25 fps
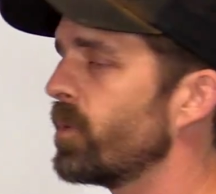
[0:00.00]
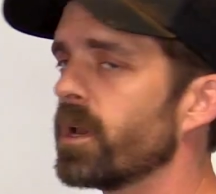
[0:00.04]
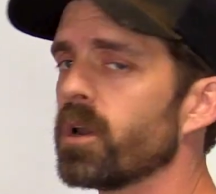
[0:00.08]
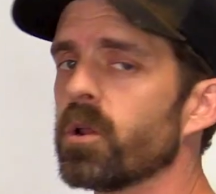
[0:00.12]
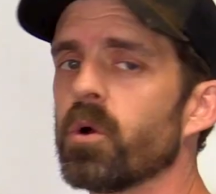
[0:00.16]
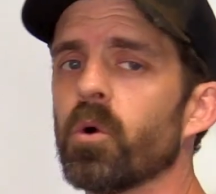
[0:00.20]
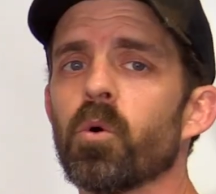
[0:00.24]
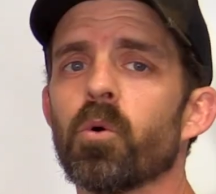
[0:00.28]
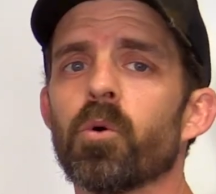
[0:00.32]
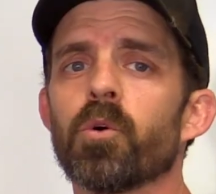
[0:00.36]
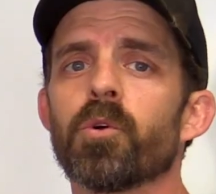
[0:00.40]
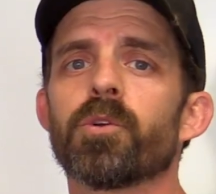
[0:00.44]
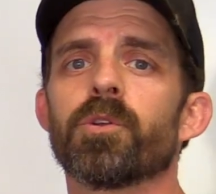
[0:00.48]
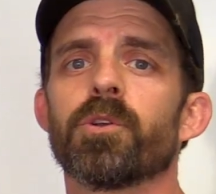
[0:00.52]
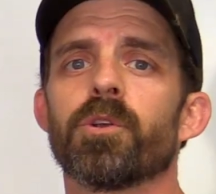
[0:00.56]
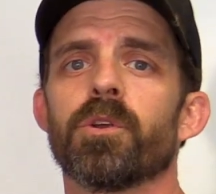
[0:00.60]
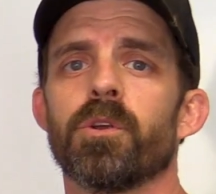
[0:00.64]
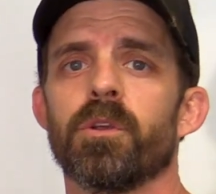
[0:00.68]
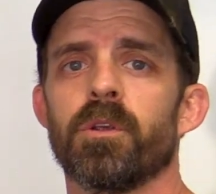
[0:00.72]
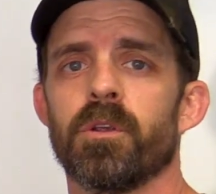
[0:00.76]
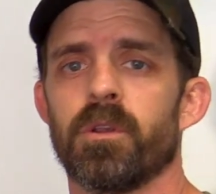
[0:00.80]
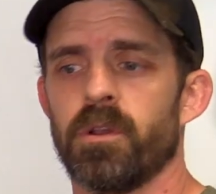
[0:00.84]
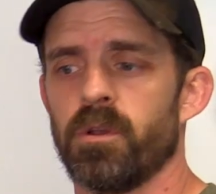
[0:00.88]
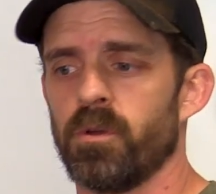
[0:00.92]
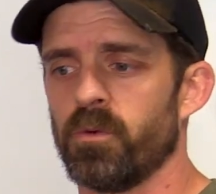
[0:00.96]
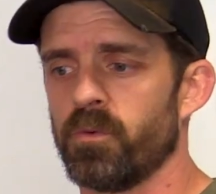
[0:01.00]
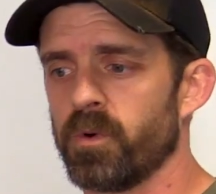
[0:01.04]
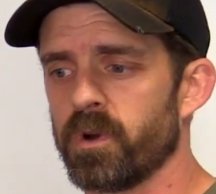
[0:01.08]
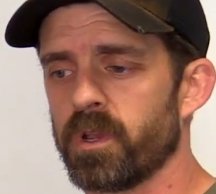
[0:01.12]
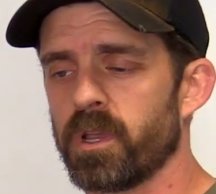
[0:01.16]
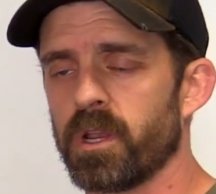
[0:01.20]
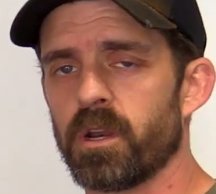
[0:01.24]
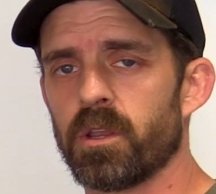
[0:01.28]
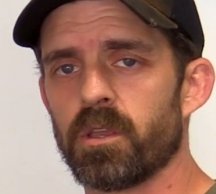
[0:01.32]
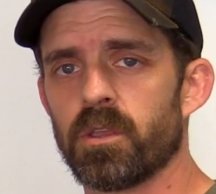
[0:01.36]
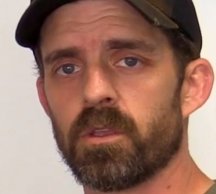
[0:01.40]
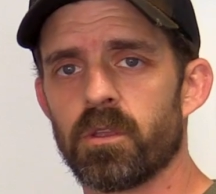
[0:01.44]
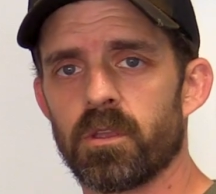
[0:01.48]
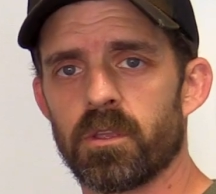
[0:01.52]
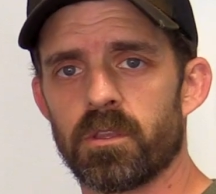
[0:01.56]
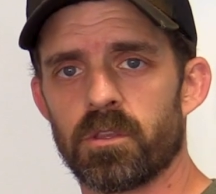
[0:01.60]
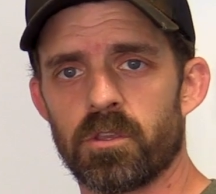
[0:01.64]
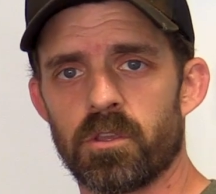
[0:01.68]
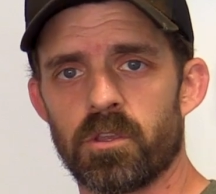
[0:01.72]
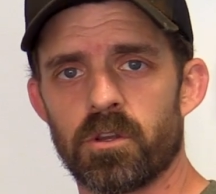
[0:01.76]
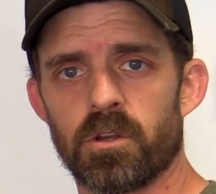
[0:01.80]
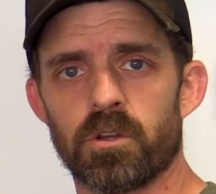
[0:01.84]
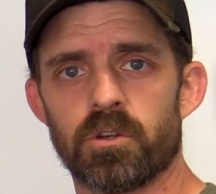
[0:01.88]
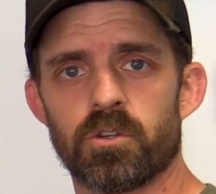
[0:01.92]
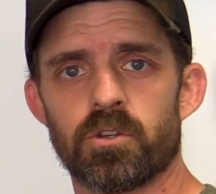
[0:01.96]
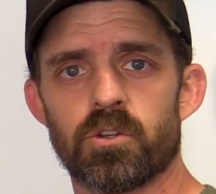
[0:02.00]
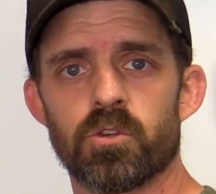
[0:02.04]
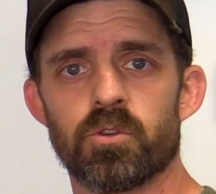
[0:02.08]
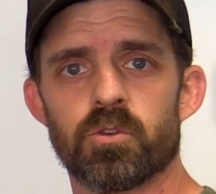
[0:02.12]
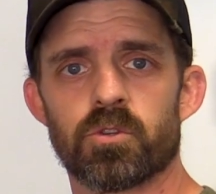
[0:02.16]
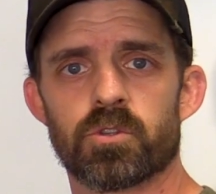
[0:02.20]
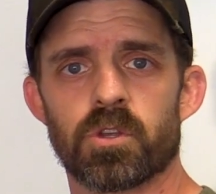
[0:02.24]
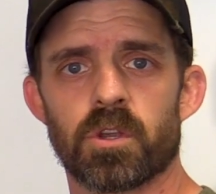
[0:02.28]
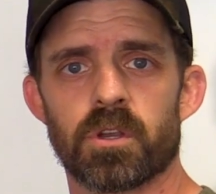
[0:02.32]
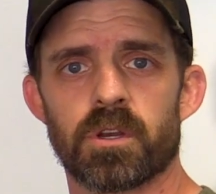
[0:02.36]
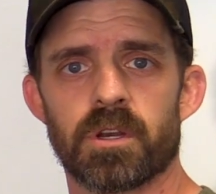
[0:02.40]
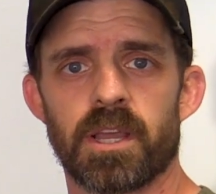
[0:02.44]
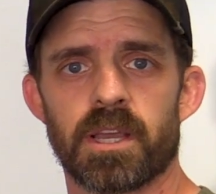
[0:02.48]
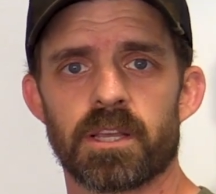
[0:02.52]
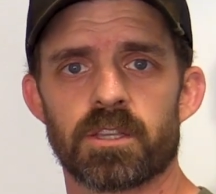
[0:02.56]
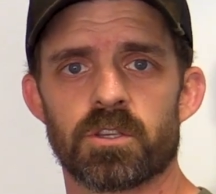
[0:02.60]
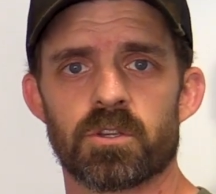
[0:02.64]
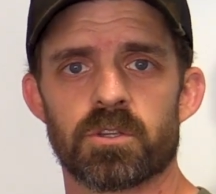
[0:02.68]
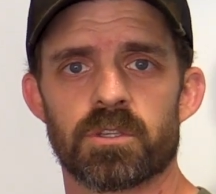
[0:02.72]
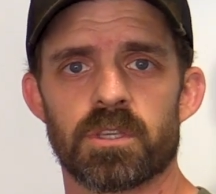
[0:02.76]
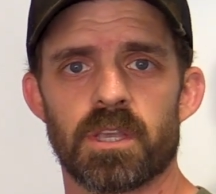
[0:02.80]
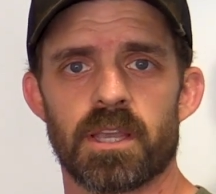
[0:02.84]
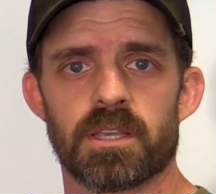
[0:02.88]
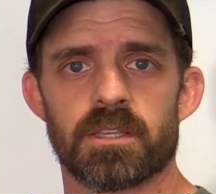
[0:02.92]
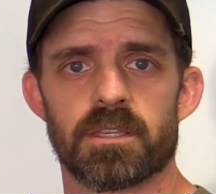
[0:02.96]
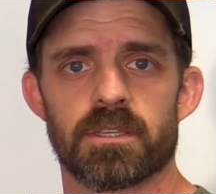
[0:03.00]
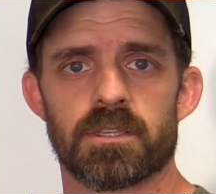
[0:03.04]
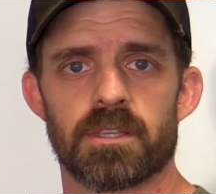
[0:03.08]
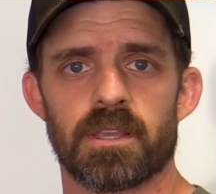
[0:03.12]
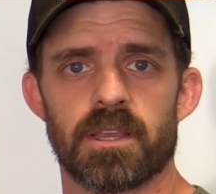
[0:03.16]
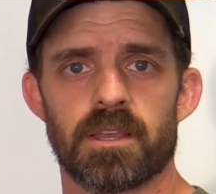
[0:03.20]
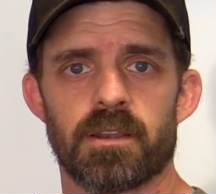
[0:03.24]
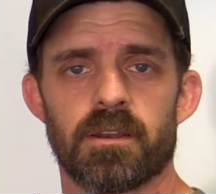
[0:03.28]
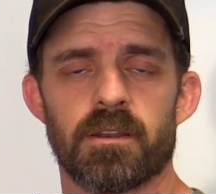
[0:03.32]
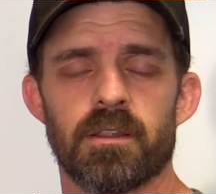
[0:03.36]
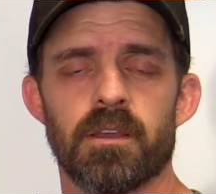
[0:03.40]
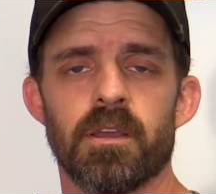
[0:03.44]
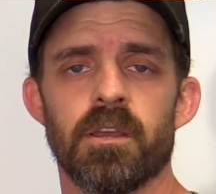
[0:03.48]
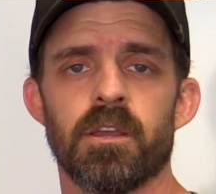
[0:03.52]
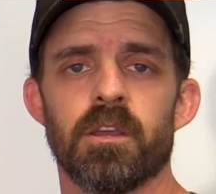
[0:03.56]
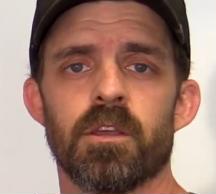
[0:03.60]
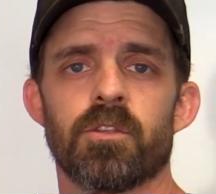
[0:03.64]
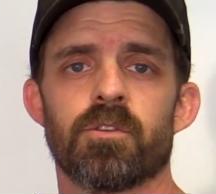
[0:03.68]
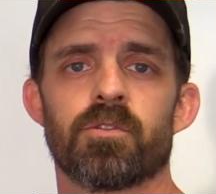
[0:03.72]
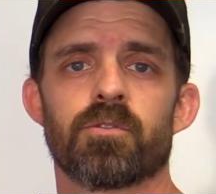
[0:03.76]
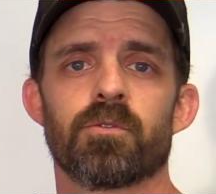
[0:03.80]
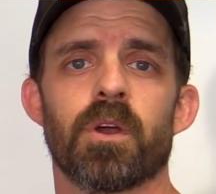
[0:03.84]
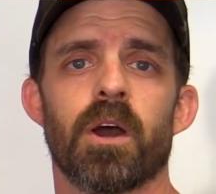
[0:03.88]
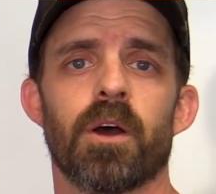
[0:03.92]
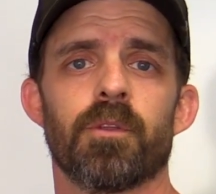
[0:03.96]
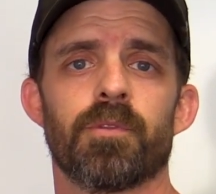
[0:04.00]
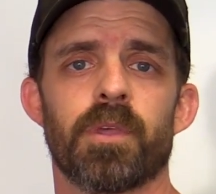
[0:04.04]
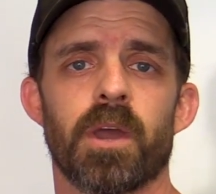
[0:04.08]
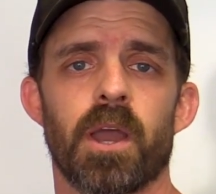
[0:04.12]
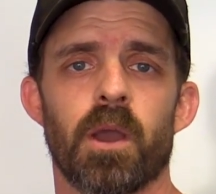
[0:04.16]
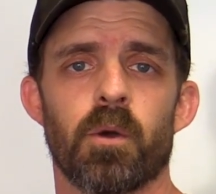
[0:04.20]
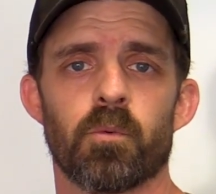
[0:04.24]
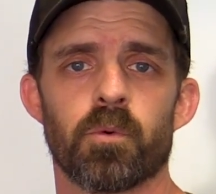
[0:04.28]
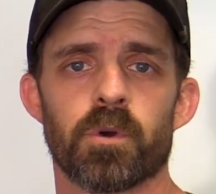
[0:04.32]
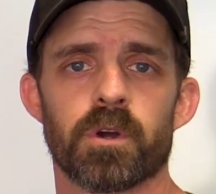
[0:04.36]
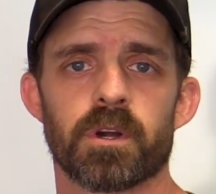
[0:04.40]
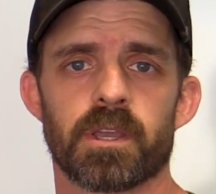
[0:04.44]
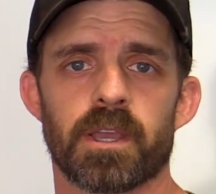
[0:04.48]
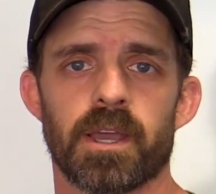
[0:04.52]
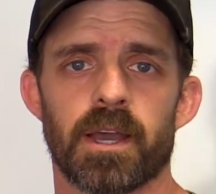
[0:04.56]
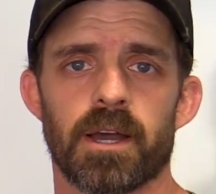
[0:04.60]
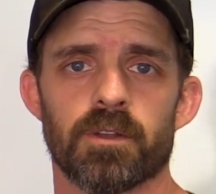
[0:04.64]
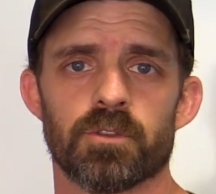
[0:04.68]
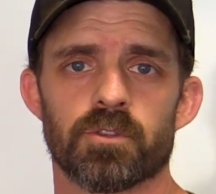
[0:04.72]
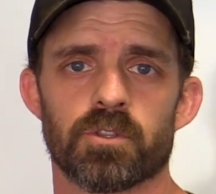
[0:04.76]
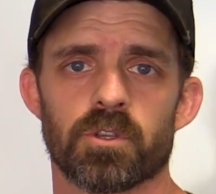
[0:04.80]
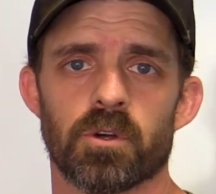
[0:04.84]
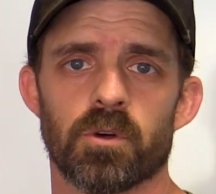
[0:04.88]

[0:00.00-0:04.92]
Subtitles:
what order we're going to, do certain exercises in throughout that workout.